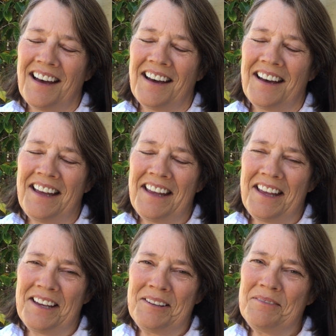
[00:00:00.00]
I
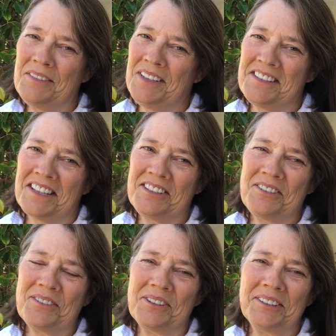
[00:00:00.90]
am 56
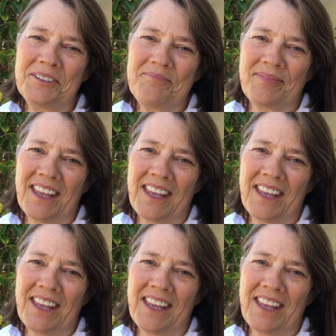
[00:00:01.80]
years old,